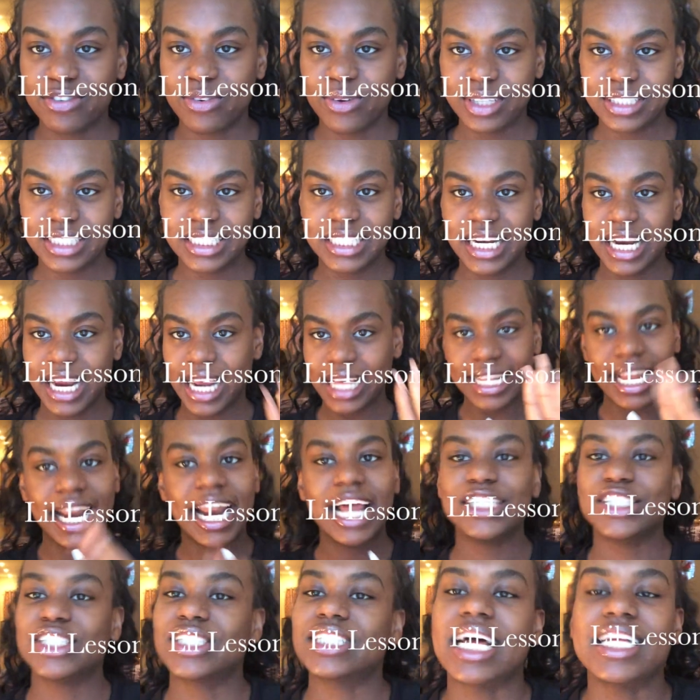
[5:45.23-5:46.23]
today that
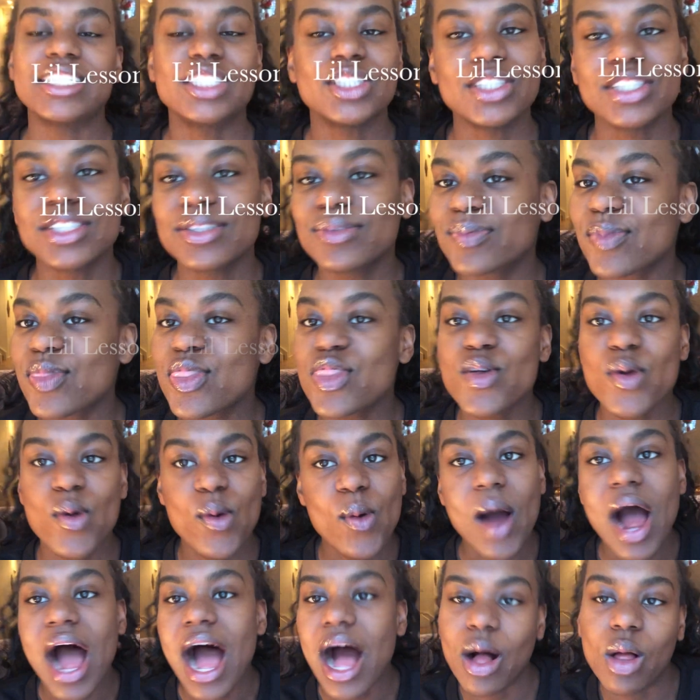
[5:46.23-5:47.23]
I just had to
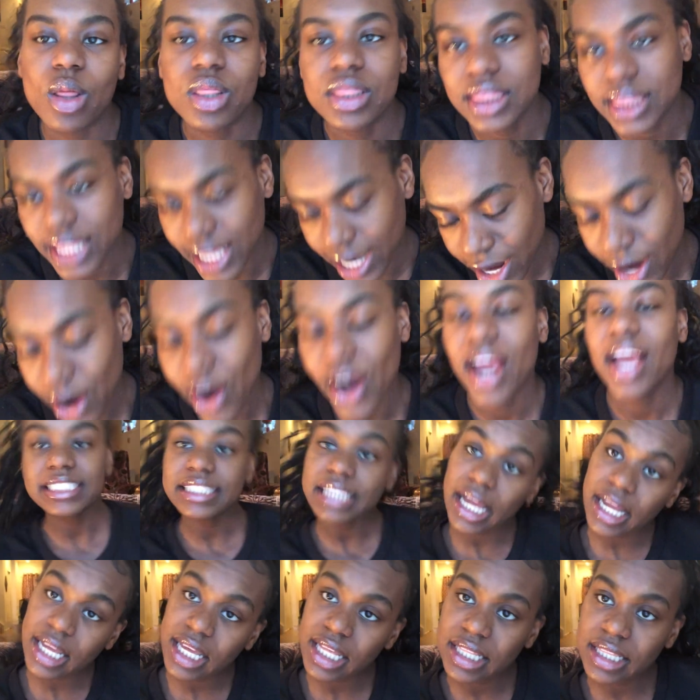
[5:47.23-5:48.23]
throw out there.
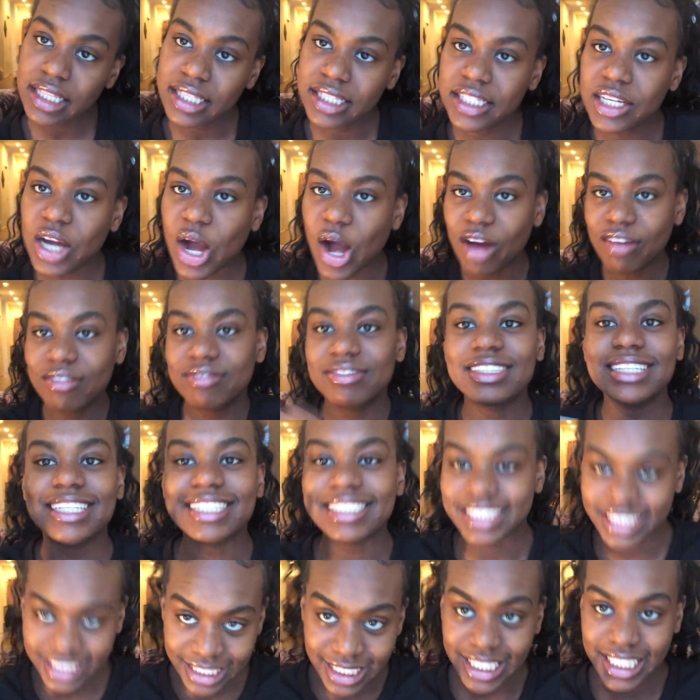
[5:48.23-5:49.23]
Secondly,
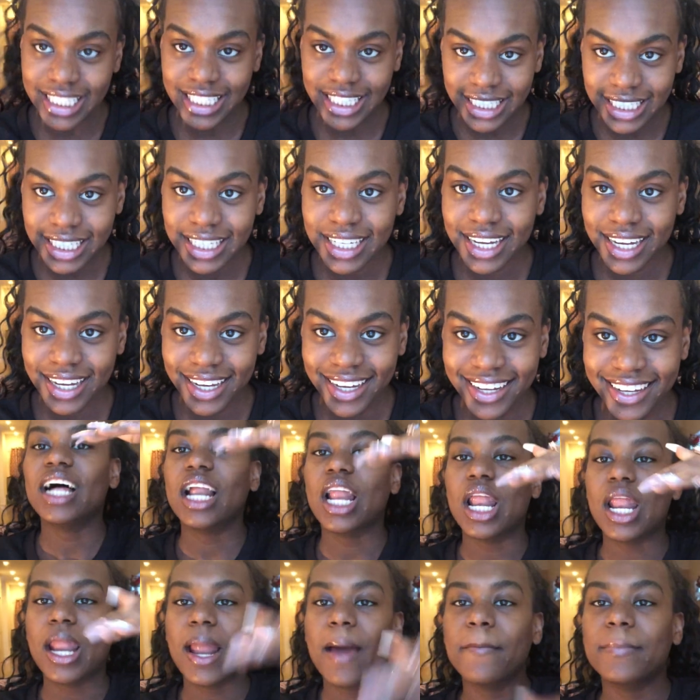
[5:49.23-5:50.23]
obviously,
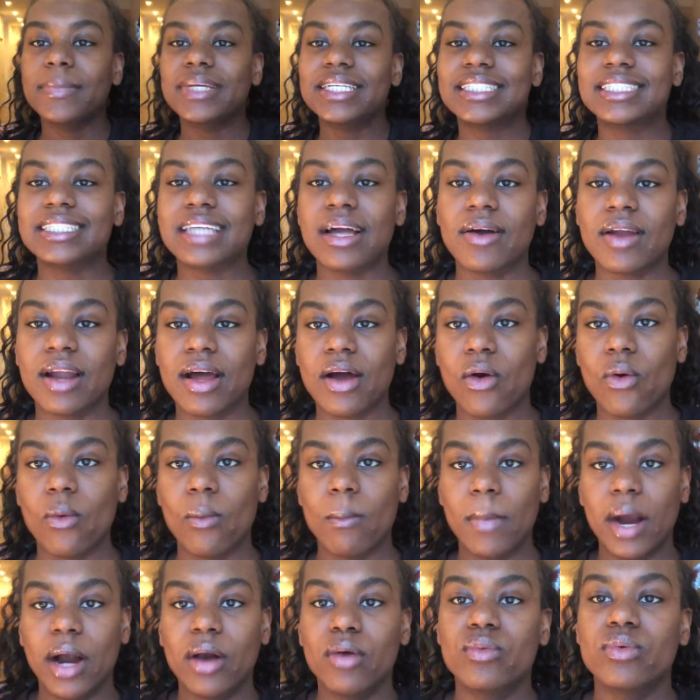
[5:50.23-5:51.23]
let me shout out
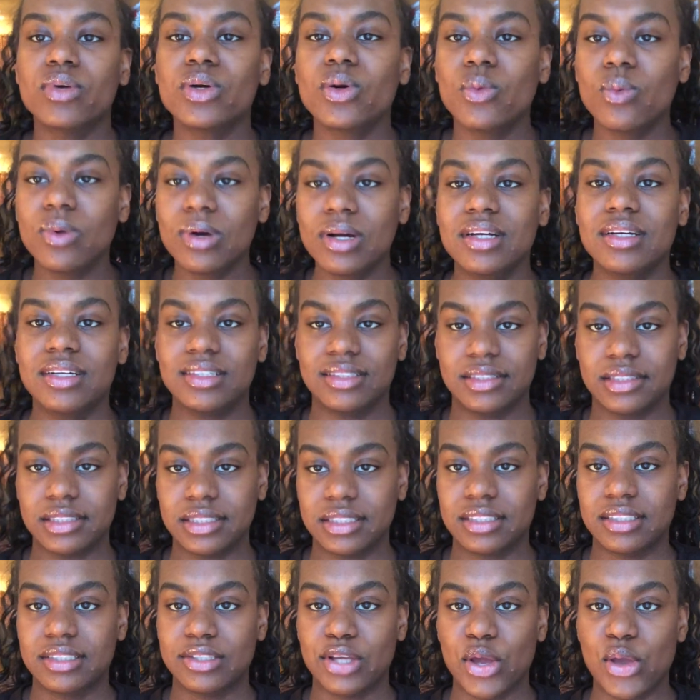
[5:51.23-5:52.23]
my real
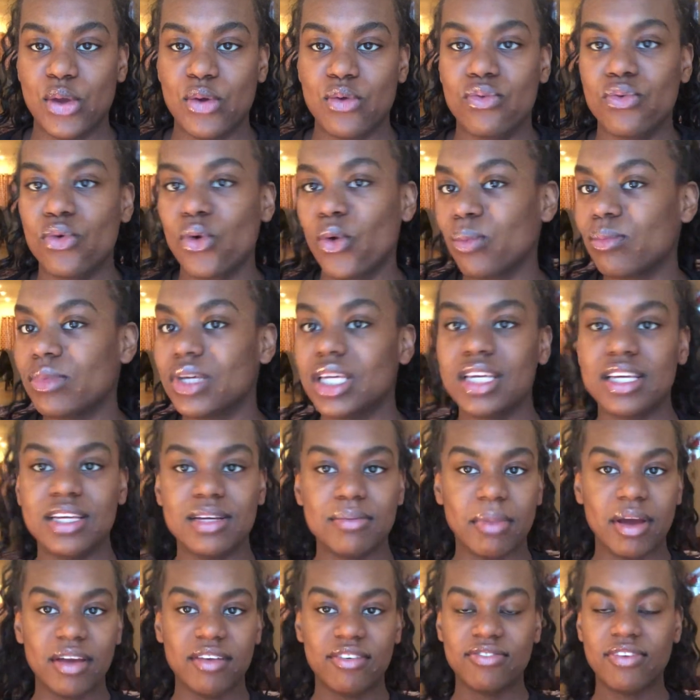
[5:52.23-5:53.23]
ones. You feel me?
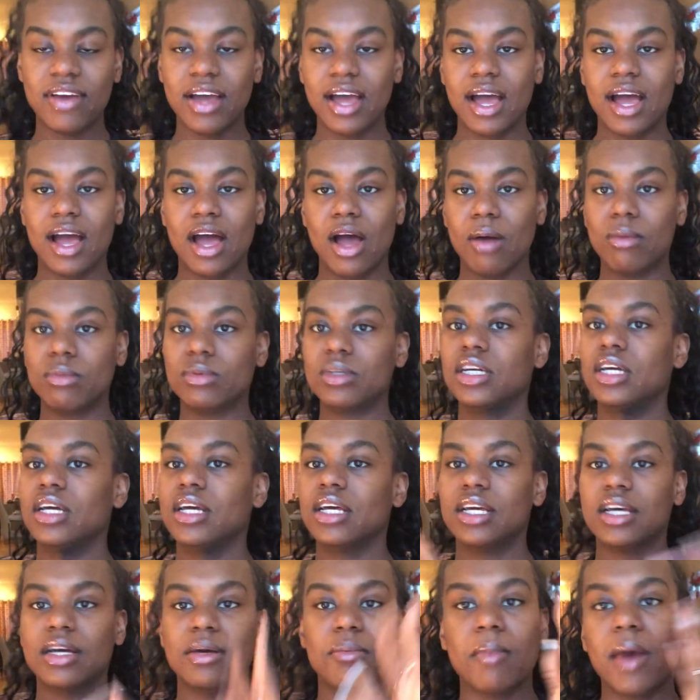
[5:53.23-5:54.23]
My fam,
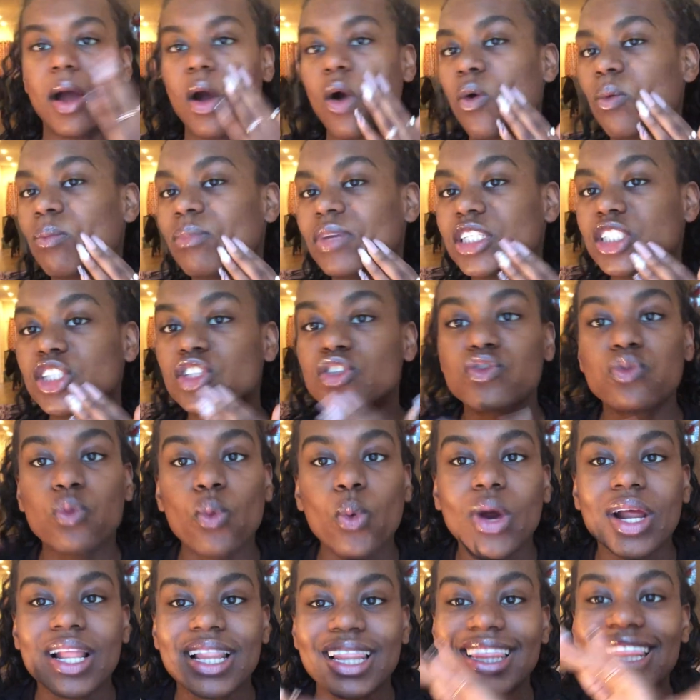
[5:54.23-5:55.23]
my homies
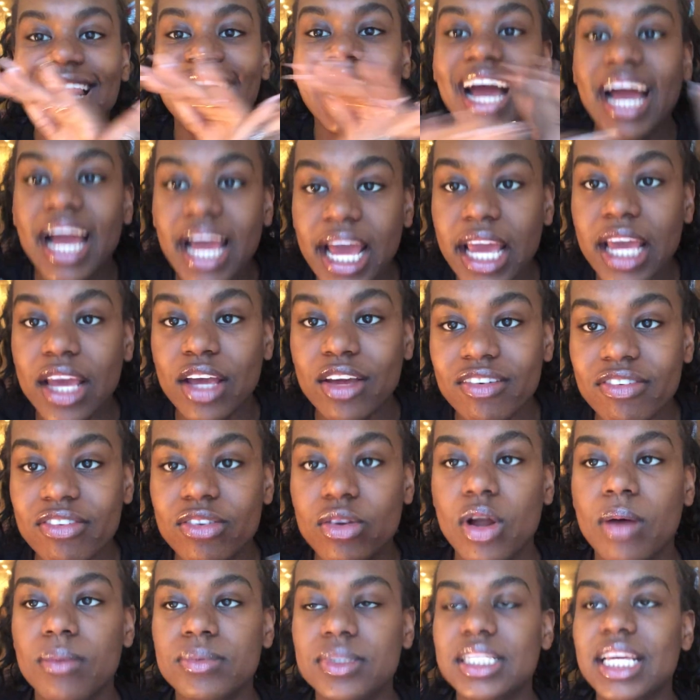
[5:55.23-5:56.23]
for life.
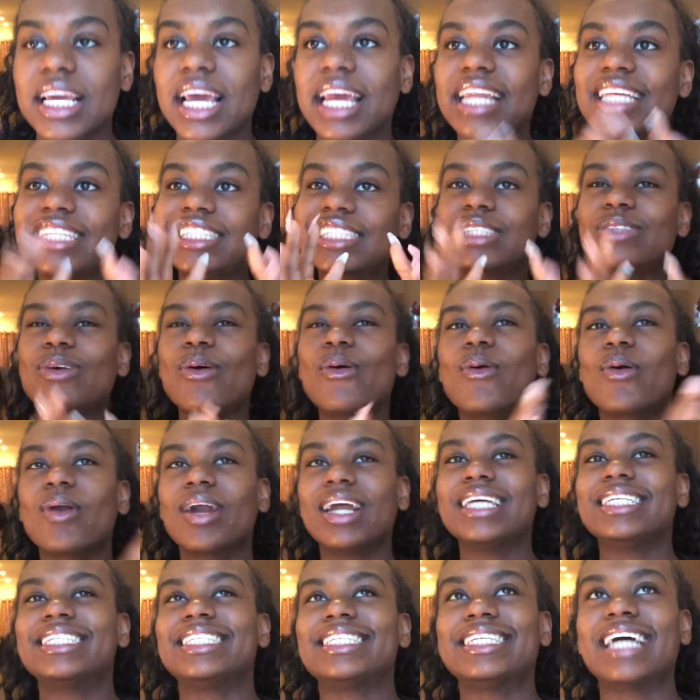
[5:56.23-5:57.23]
You know what I'm saying? And it's so
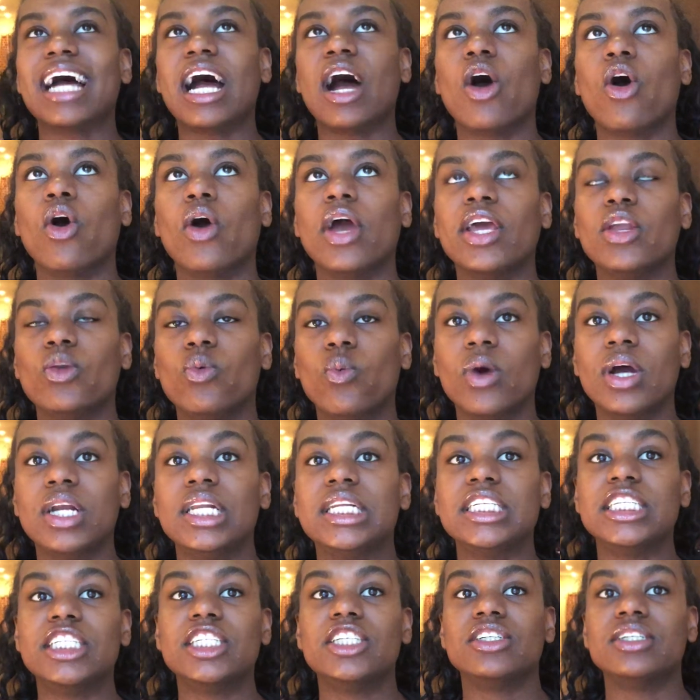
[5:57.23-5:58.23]
crazy how in
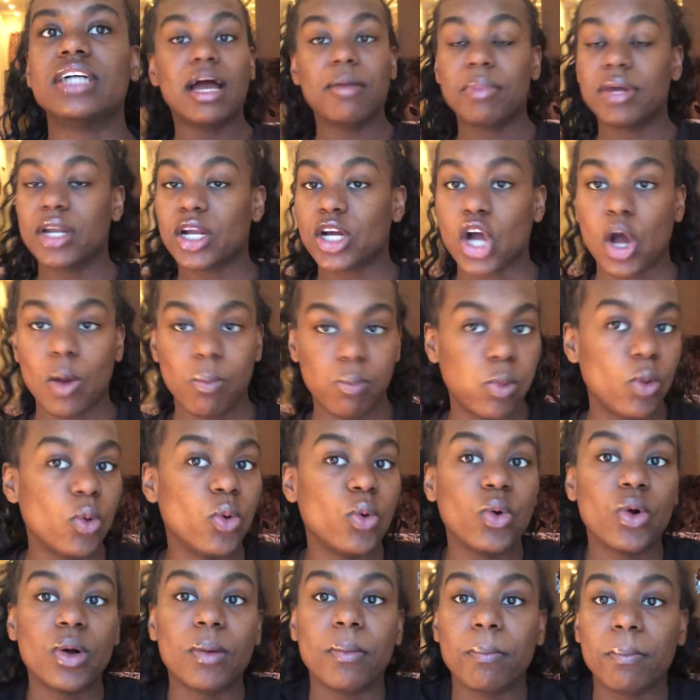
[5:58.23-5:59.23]
1 year I met a
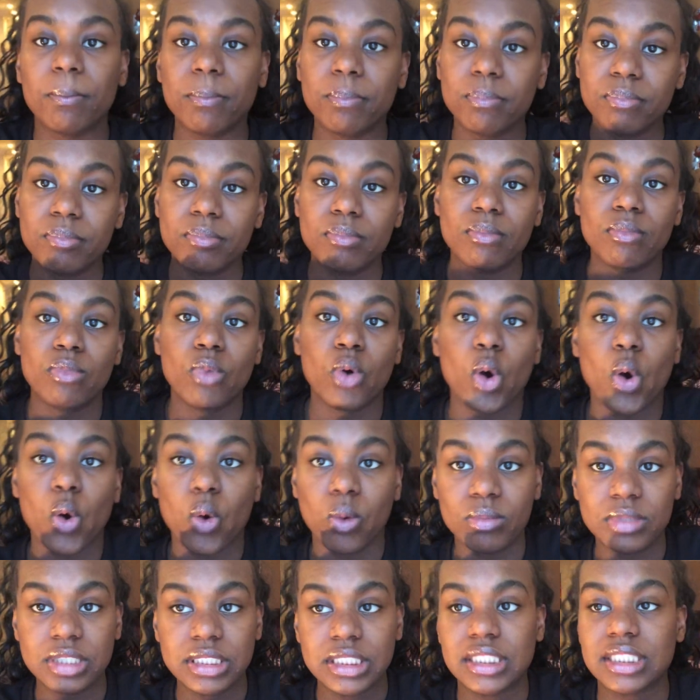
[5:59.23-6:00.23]
couple more
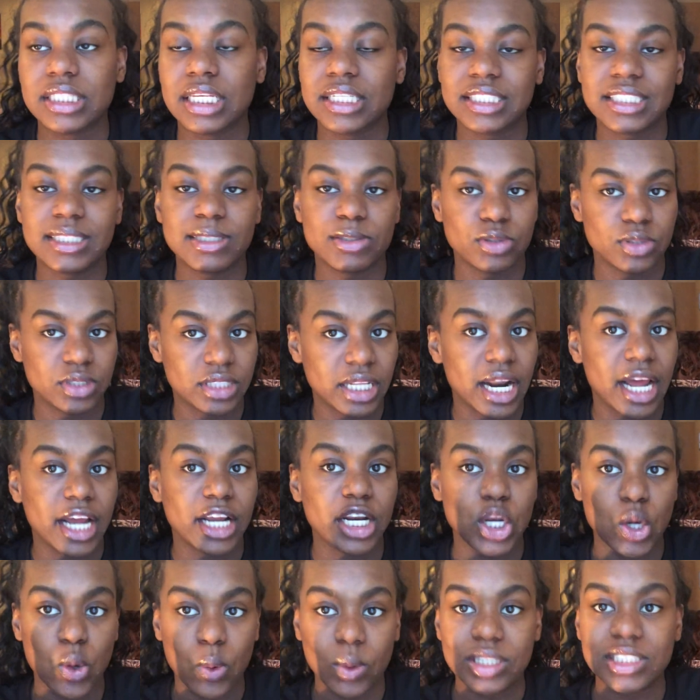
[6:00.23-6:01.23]
homies this year that I
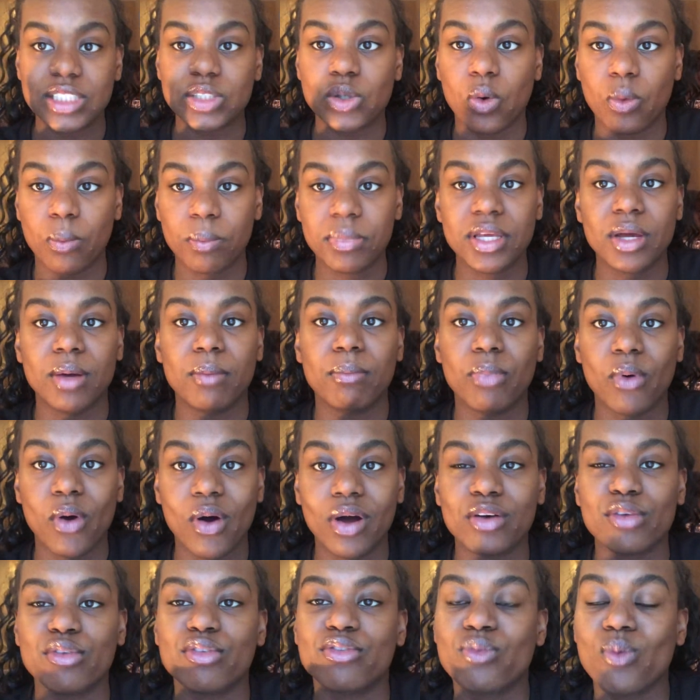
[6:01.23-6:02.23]
know is gonna be a
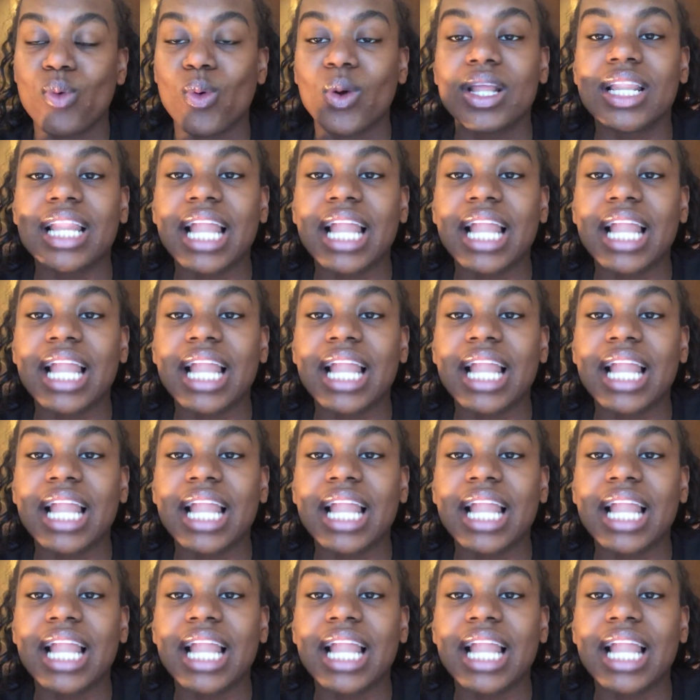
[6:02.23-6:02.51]
bond for